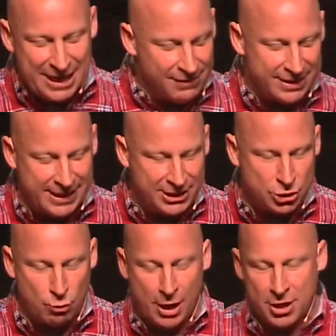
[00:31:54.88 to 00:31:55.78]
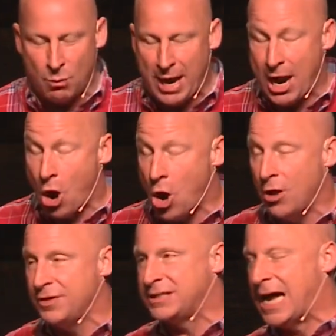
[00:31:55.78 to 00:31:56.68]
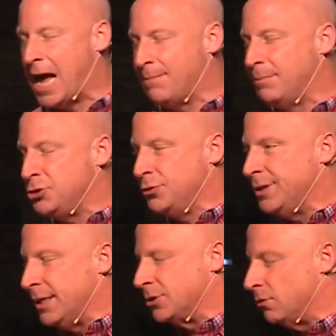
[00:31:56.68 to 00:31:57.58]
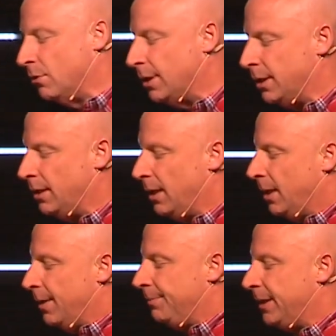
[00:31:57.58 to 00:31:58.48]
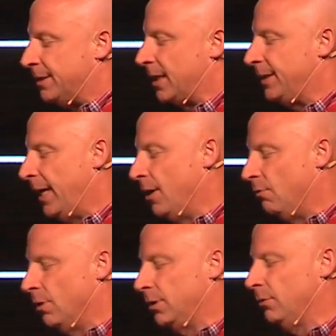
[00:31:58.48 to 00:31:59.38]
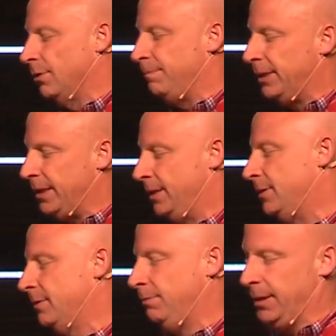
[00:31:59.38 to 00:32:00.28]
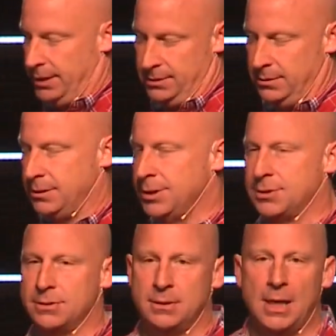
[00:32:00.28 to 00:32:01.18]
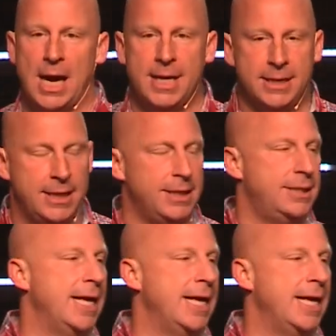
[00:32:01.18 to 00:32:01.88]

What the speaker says: everything squared away. All the time I'm doing this. Lord, please let the air work. Lord, please, I need